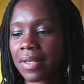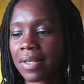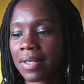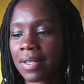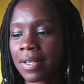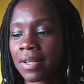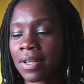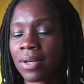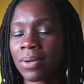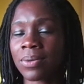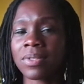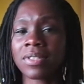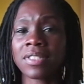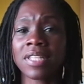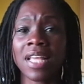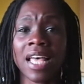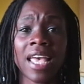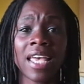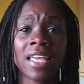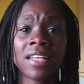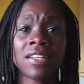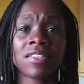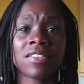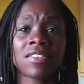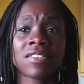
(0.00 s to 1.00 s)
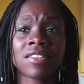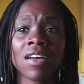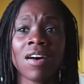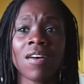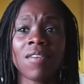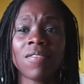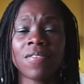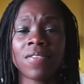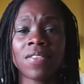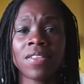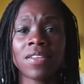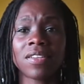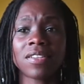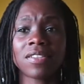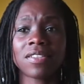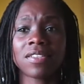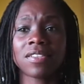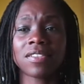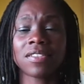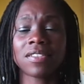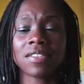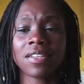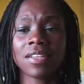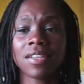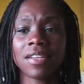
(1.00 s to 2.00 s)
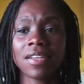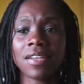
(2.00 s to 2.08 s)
know, saying stuff that's